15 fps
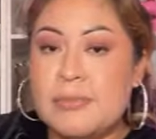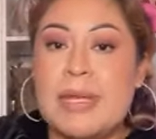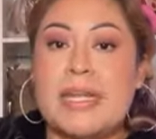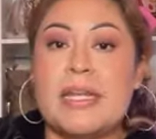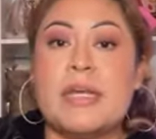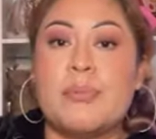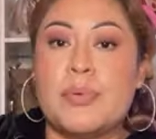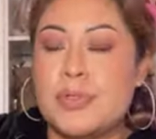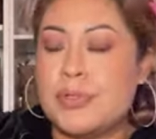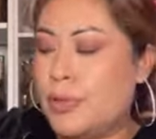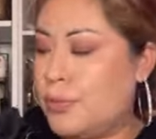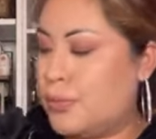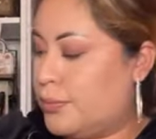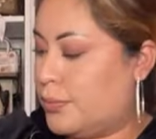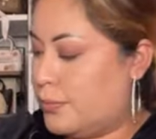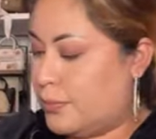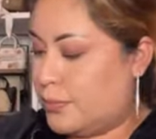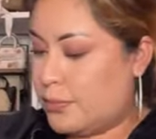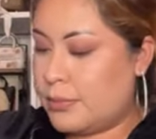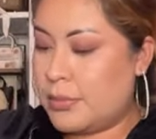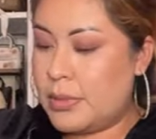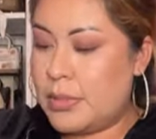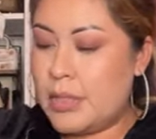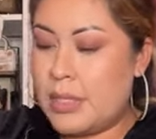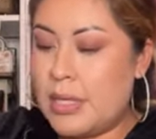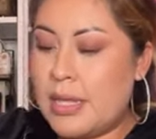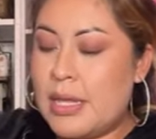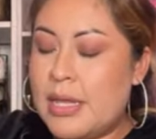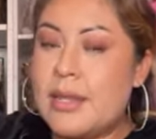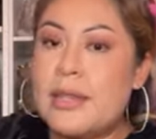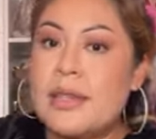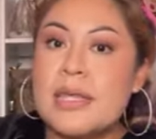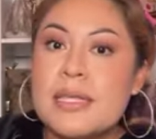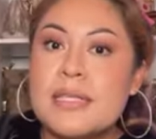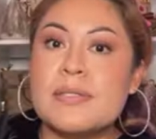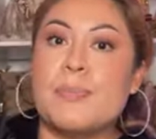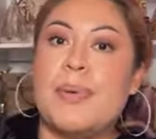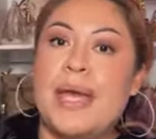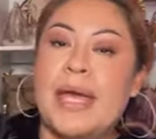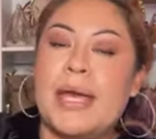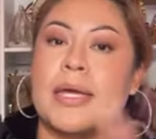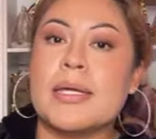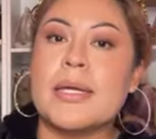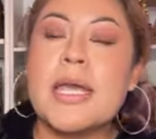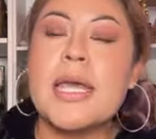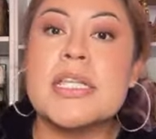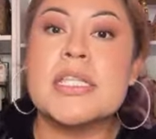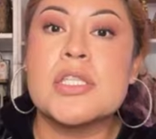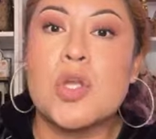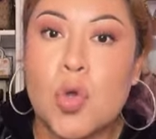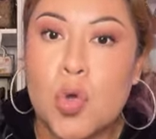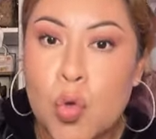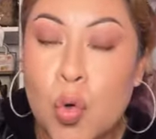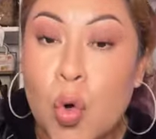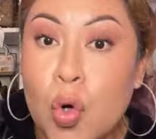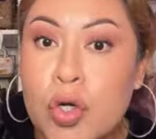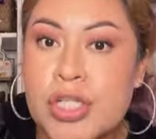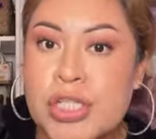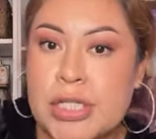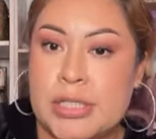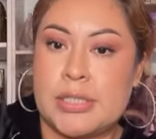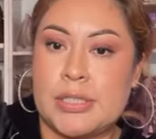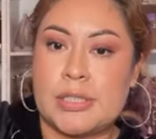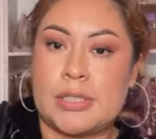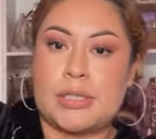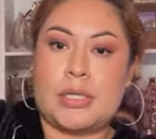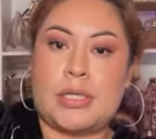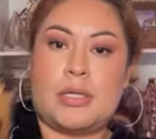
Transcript: my leopard tote. This bag is gorgeous.